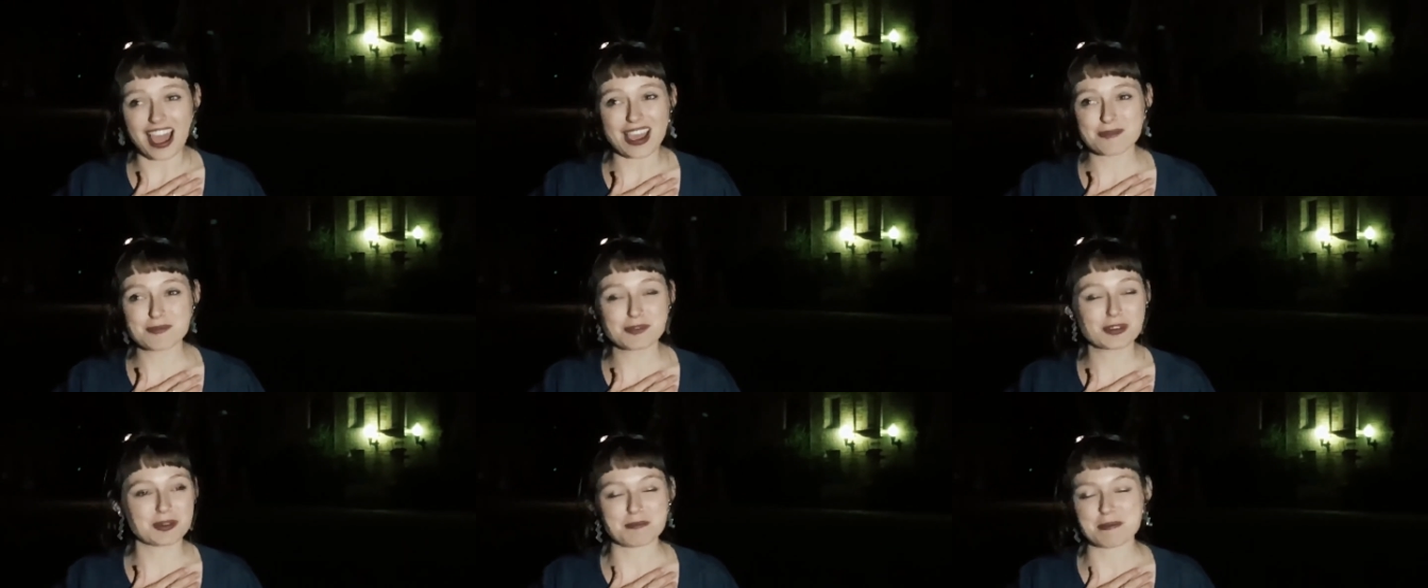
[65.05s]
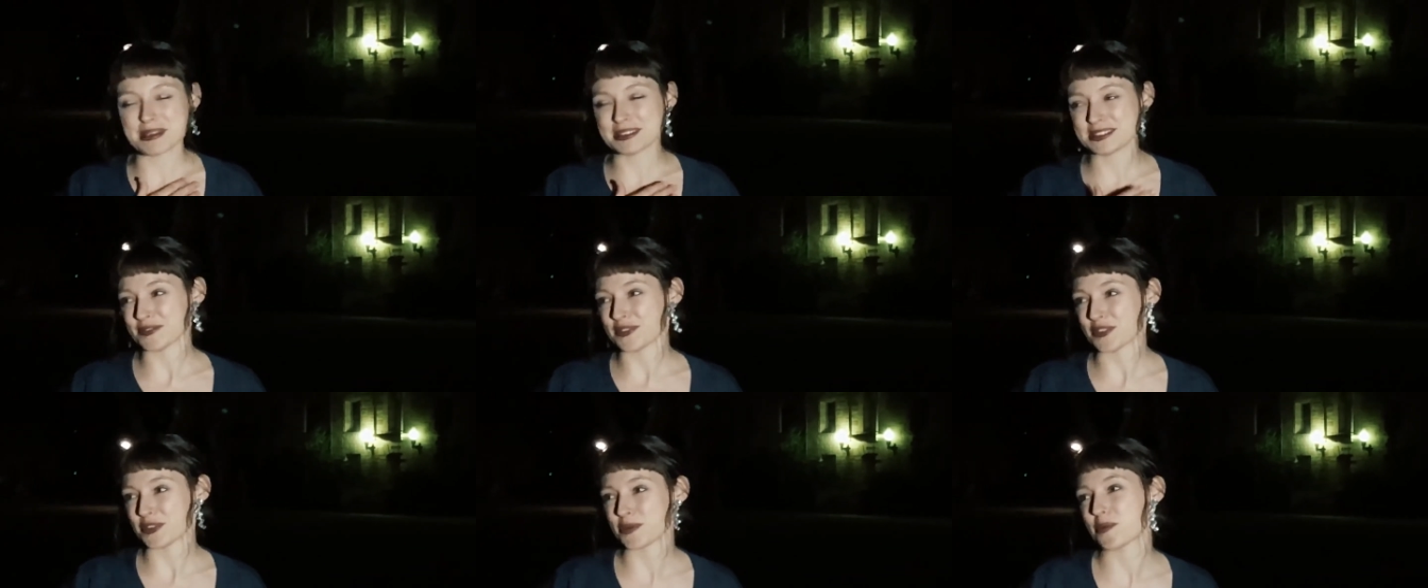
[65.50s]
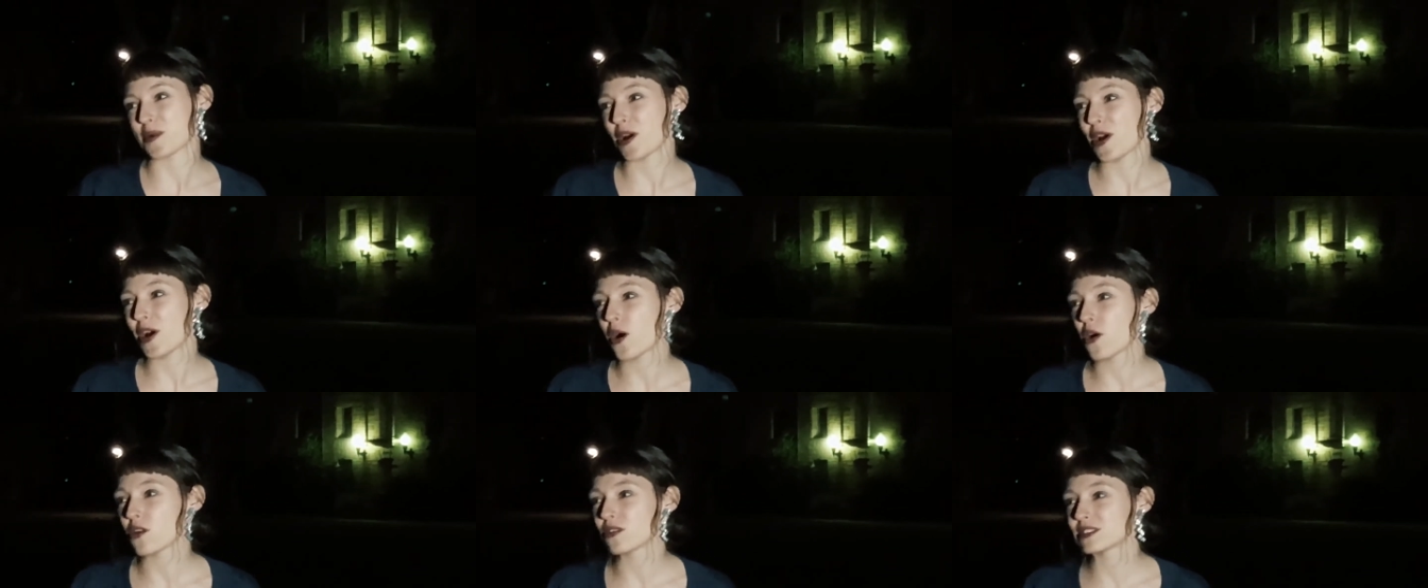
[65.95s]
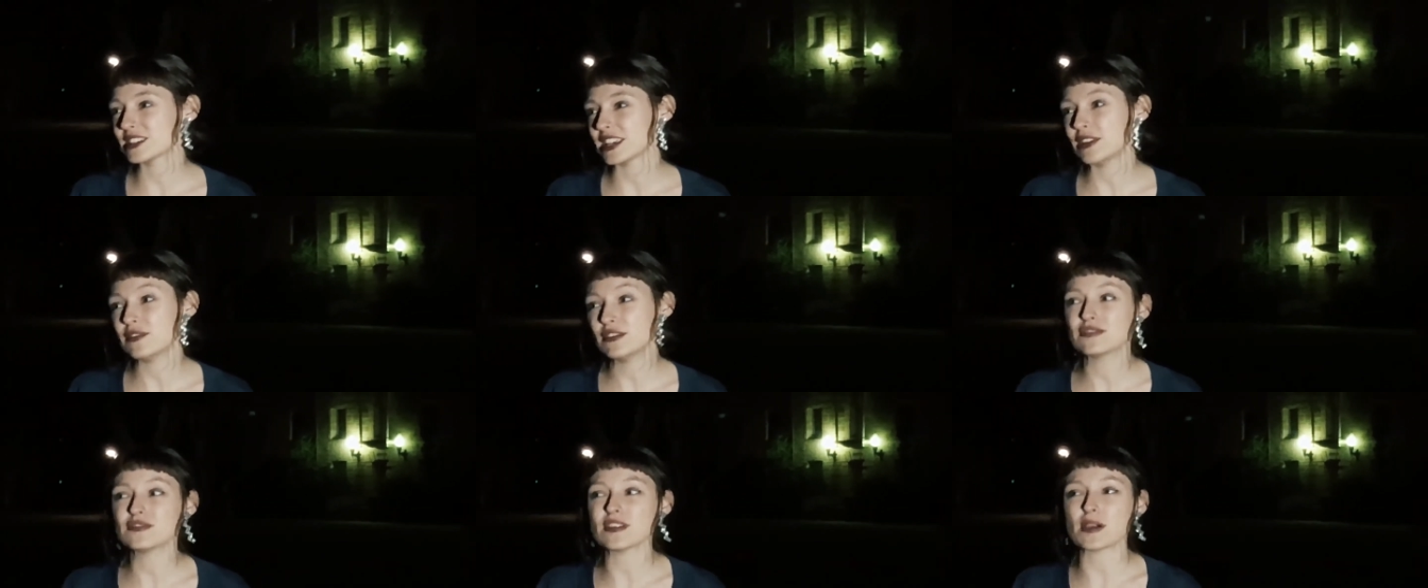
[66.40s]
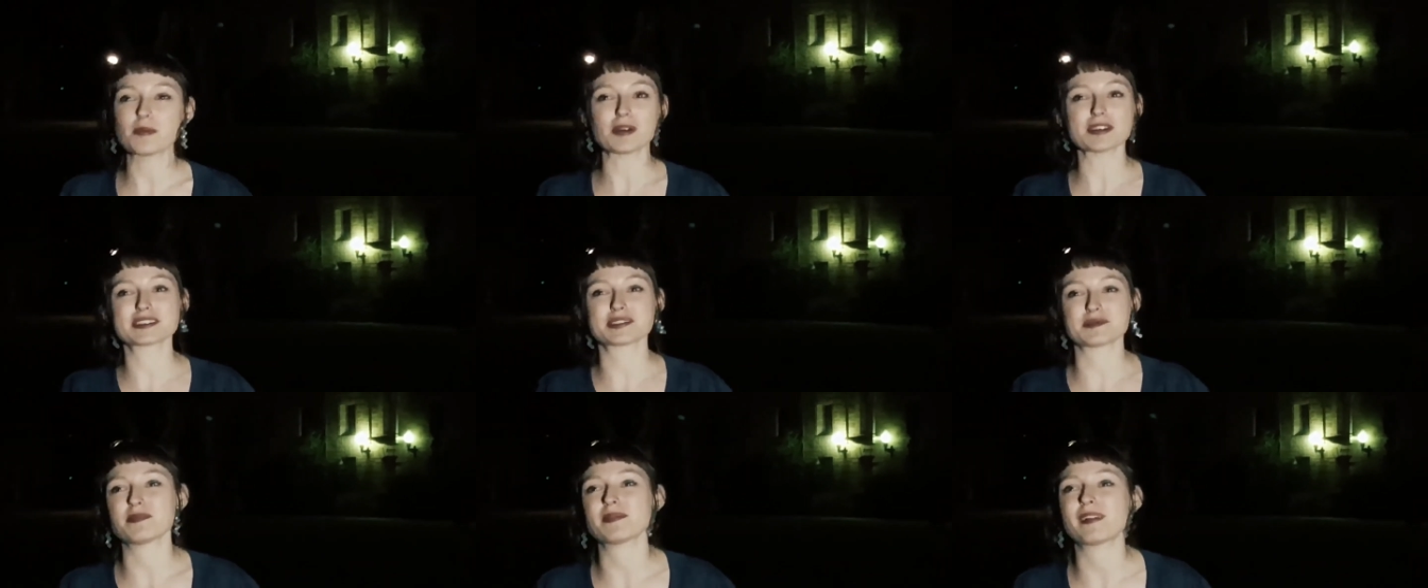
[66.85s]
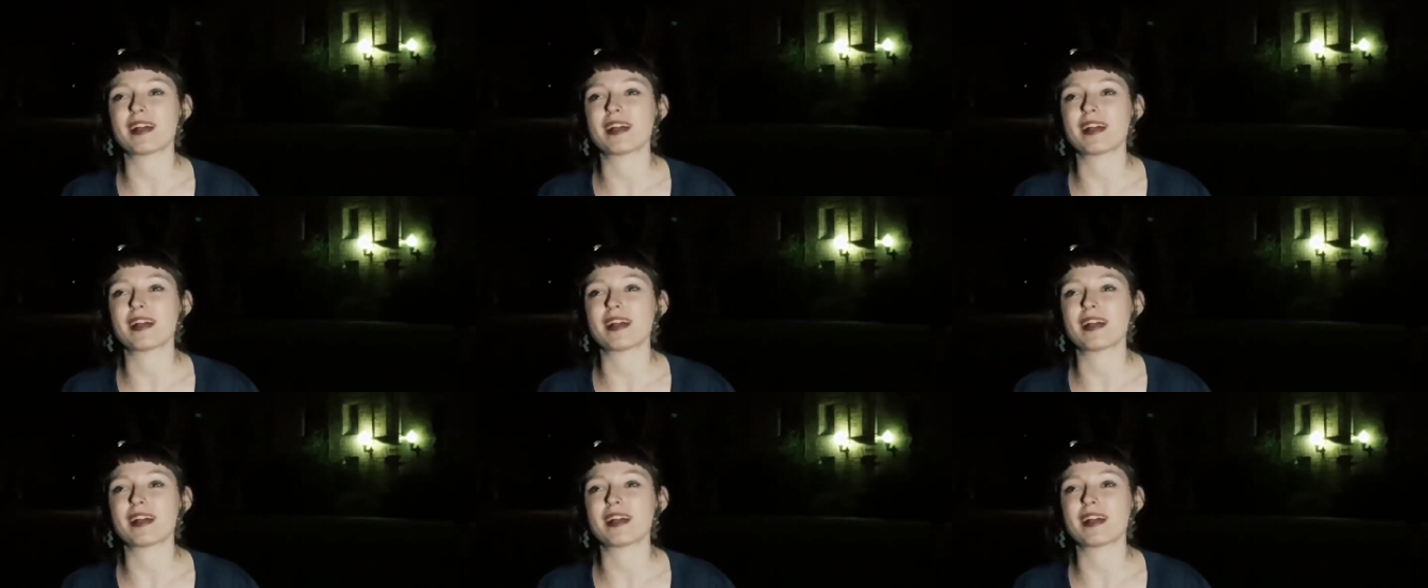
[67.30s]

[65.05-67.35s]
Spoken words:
I wouldn't miss it for the world. Even if I wasn't